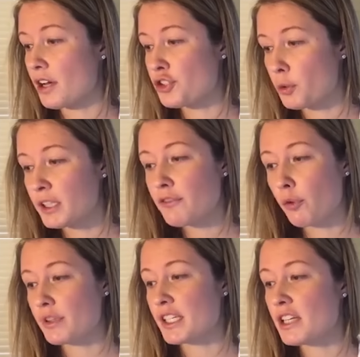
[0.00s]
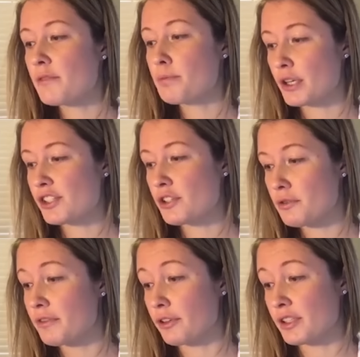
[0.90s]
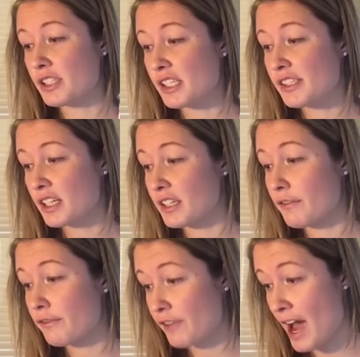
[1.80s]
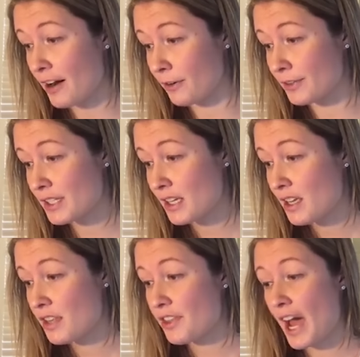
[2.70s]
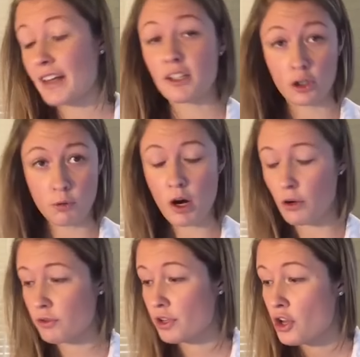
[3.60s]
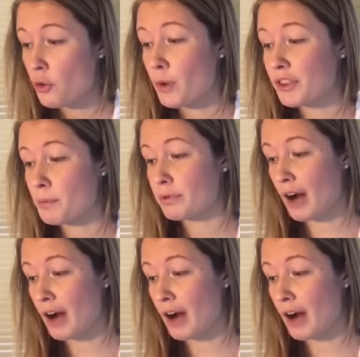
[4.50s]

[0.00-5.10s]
a 2014 Princeton University study found that, quote, when the